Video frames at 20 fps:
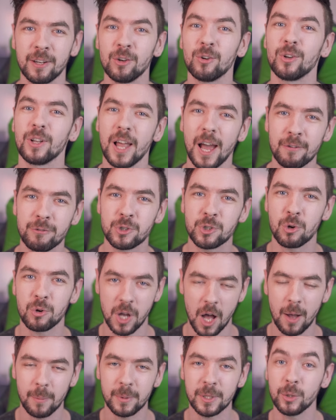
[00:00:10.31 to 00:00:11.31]
Here live show
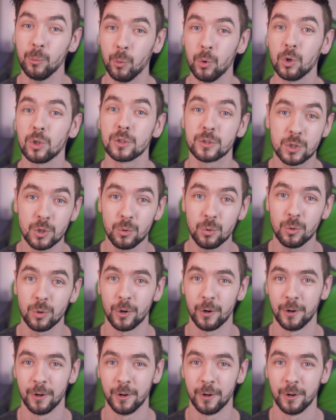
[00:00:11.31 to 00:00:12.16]
comedy world tour.